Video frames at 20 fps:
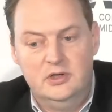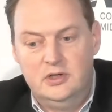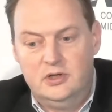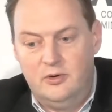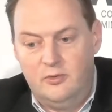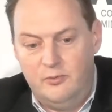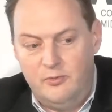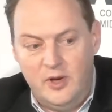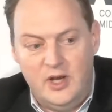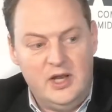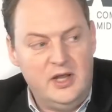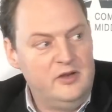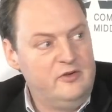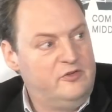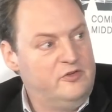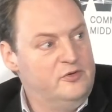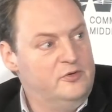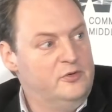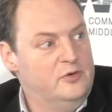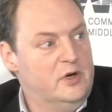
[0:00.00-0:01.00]
willing
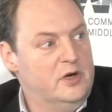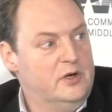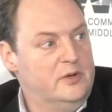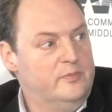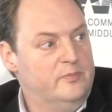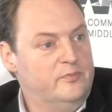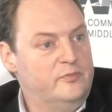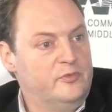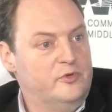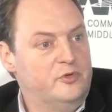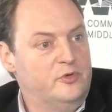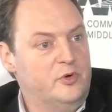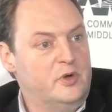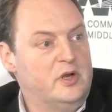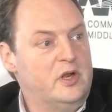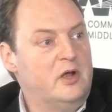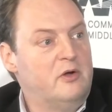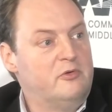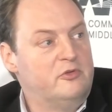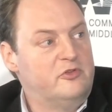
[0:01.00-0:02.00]
to
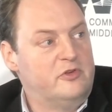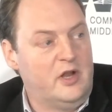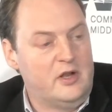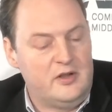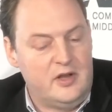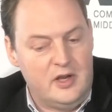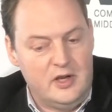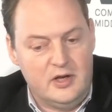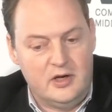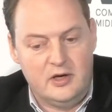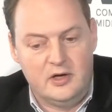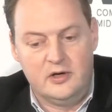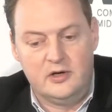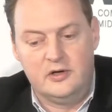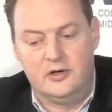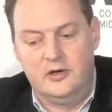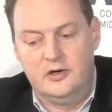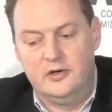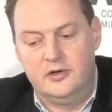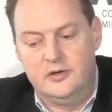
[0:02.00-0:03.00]
announce that
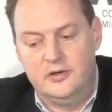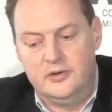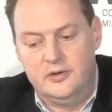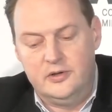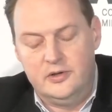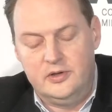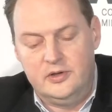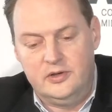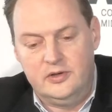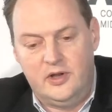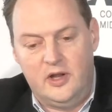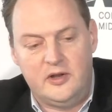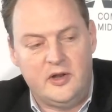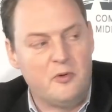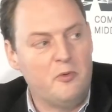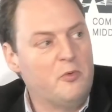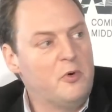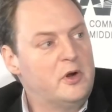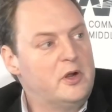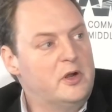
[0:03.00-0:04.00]

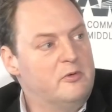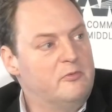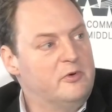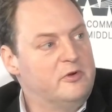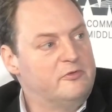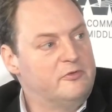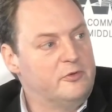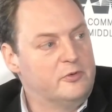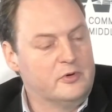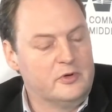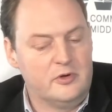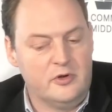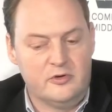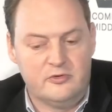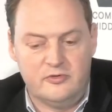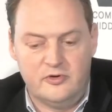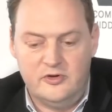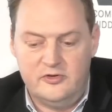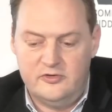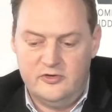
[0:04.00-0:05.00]
they're working with foreign
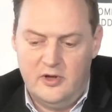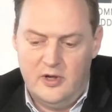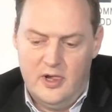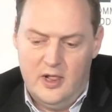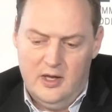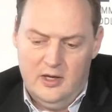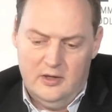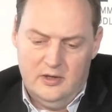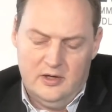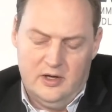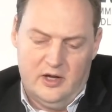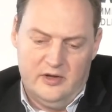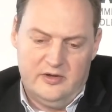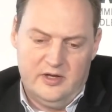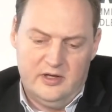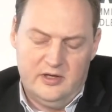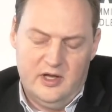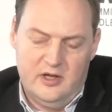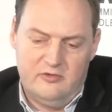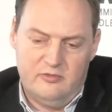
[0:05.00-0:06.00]
countries. I
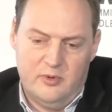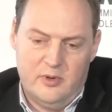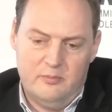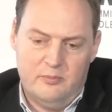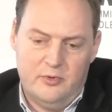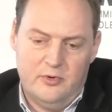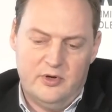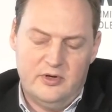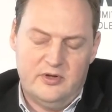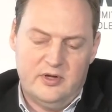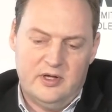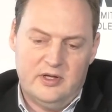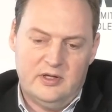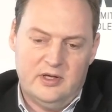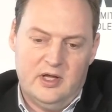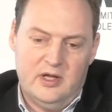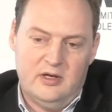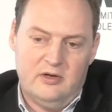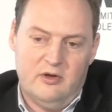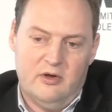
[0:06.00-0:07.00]
think that's one point.
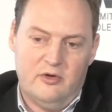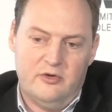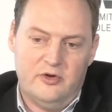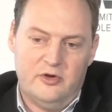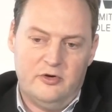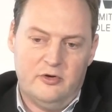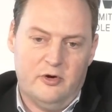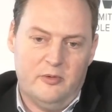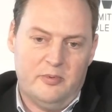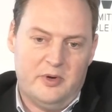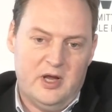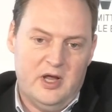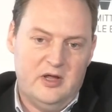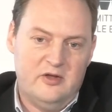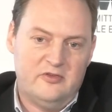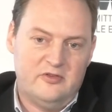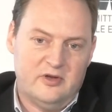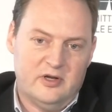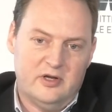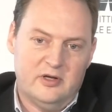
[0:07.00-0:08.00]
And on the Europe case,